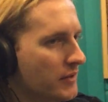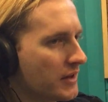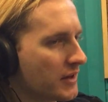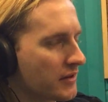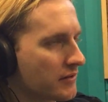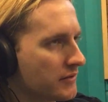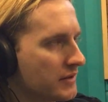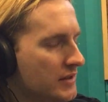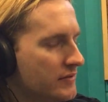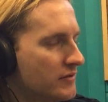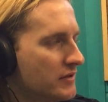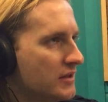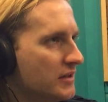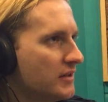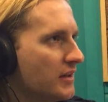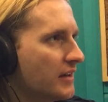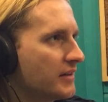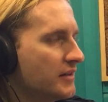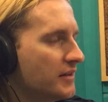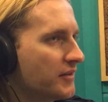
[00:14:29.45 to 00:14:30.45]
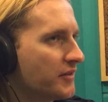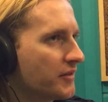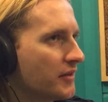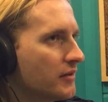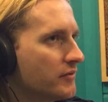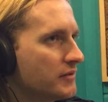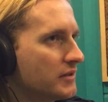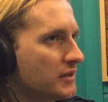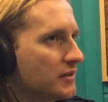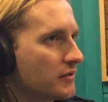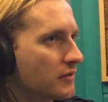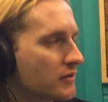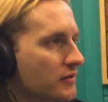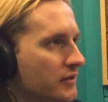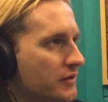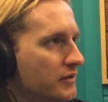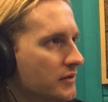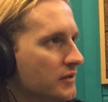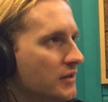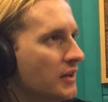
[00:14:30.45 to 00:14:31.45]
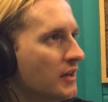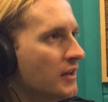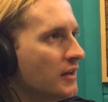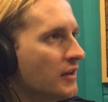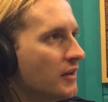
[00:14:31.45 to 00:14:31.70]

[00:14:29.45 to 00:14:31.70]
back even in '97 and earlier,